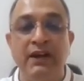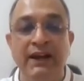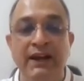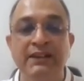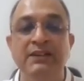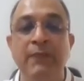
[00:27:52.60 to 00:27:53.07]

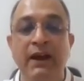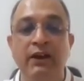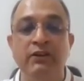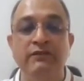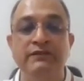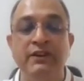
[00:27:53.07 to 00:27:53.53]
at the
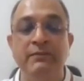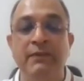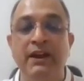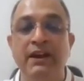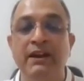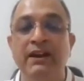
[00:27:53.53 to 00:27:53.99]
back of their
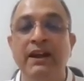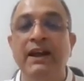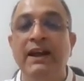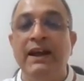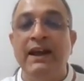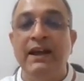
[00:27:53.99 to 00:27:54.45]
mind
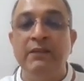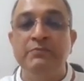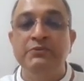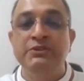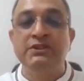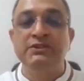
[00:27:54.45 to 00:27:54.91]

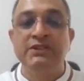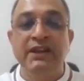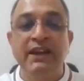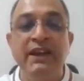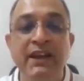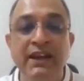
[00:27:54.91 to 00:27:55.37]
helps us
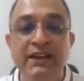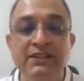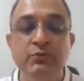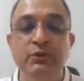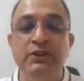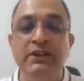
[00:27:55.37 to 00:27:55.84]

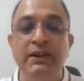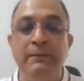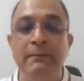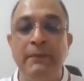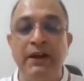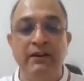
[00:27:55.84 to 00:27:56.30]
engage with
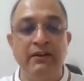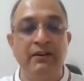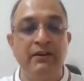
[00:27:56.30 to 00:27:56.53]
them better